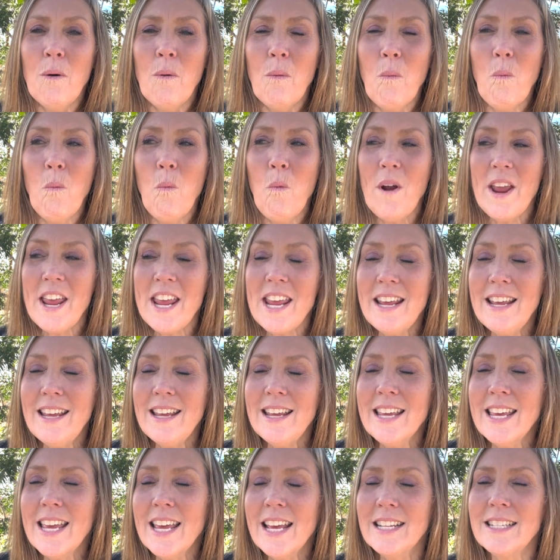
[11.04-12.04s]

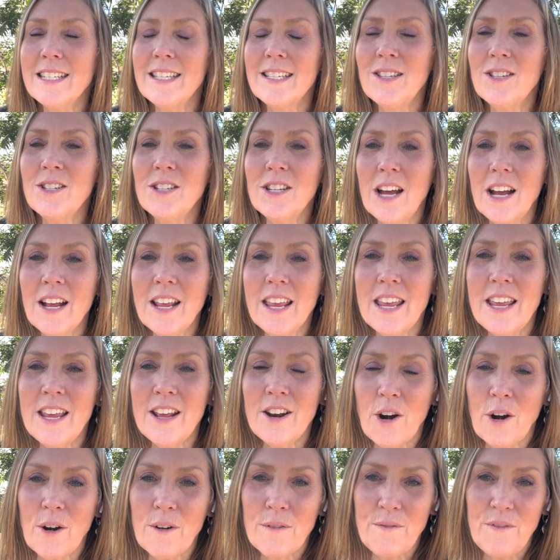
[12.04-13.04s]
We get stuck
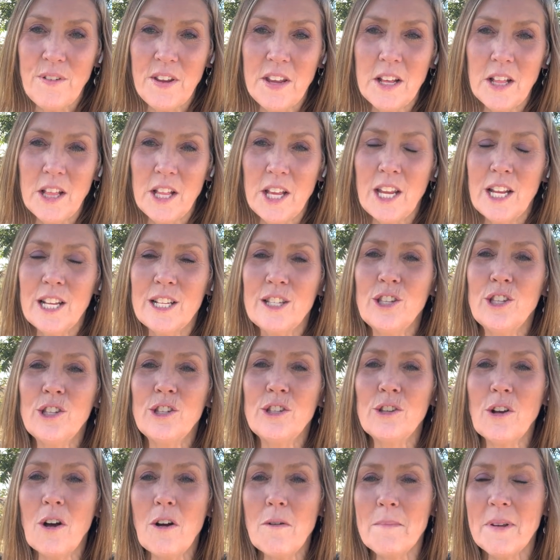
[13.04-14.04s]
in our feelings
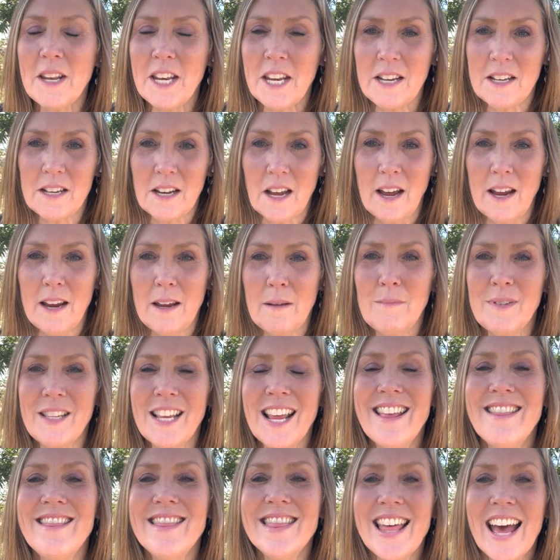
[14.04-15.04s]
so many times,
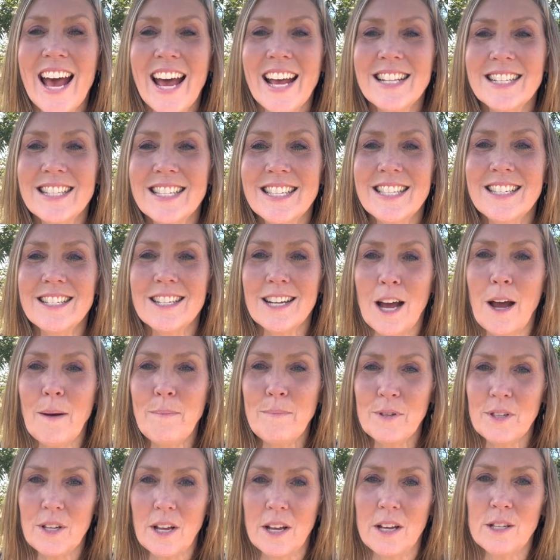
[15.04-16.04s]
and that
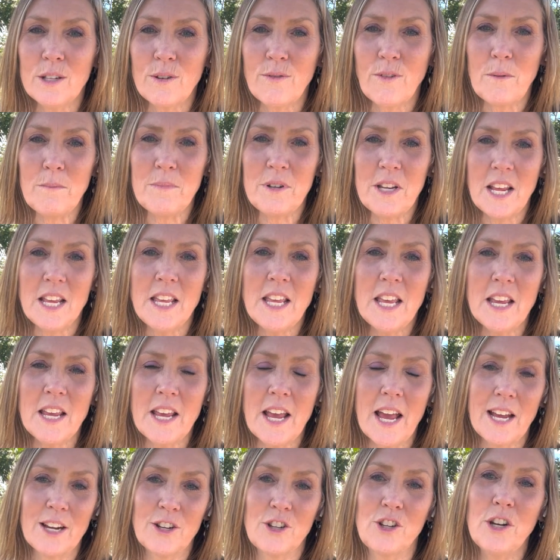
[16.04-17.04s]
stops us from
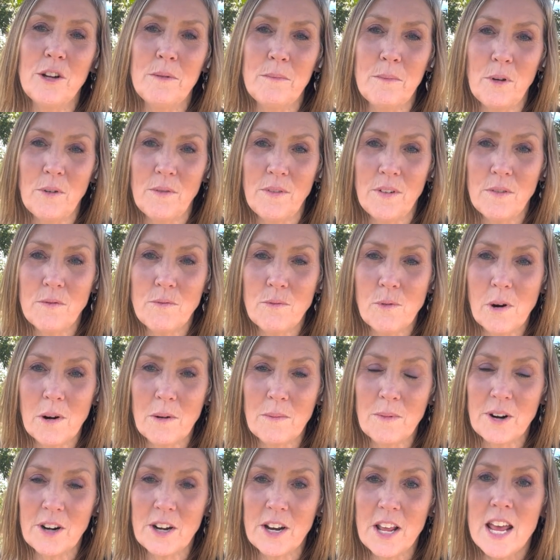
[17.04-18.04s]
taking action and moving
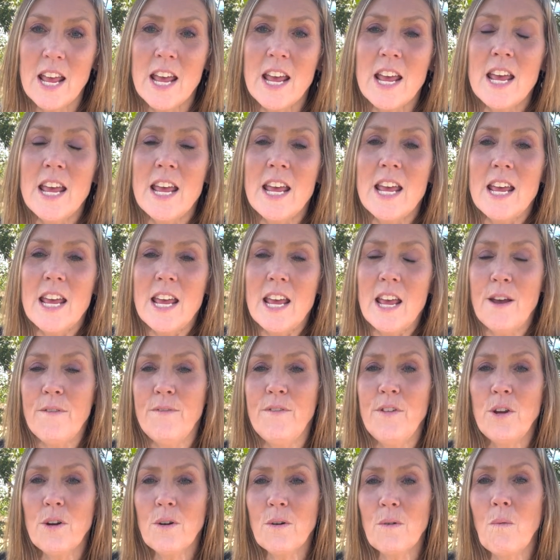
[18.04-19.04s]
forward.
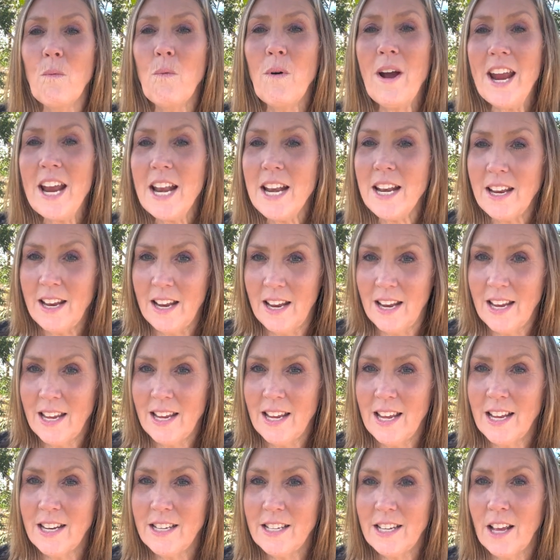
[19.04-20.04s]
If you're
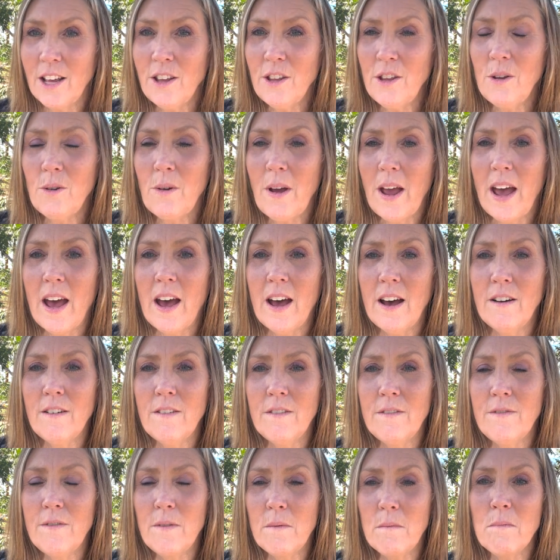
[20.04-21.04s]
waiting until you
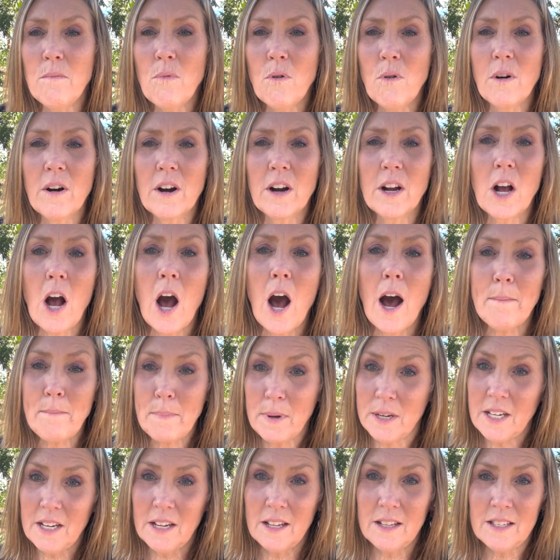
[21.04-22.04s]
have more
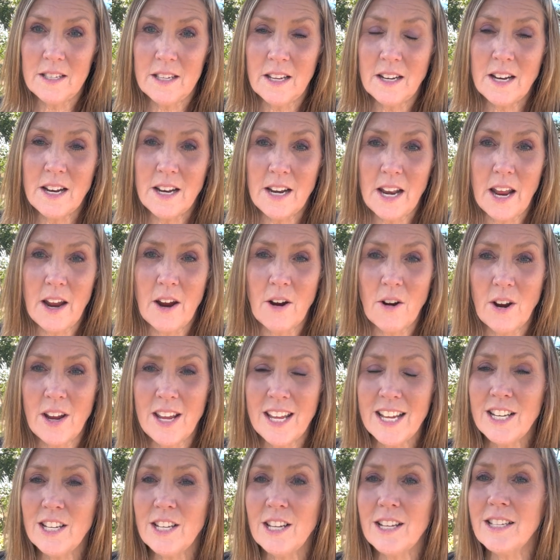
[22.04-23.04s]
competence in an
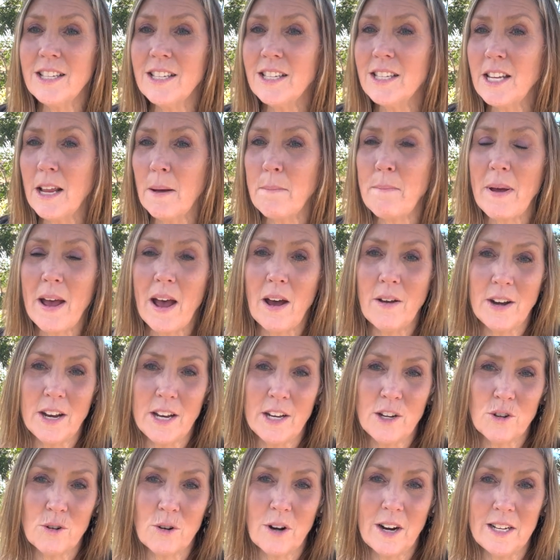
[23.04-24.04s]
area to step out
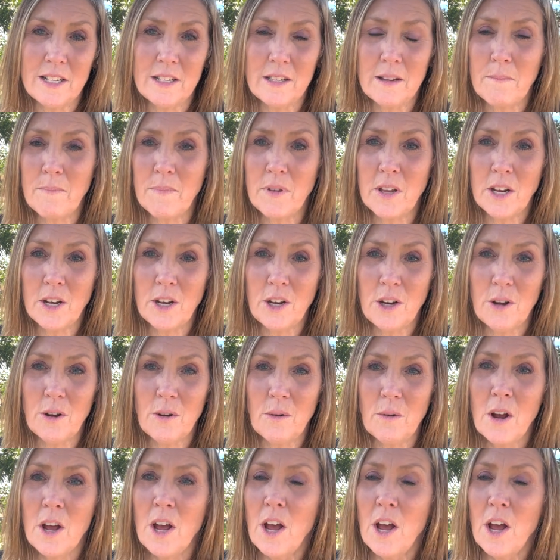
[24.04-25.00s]
and try something new,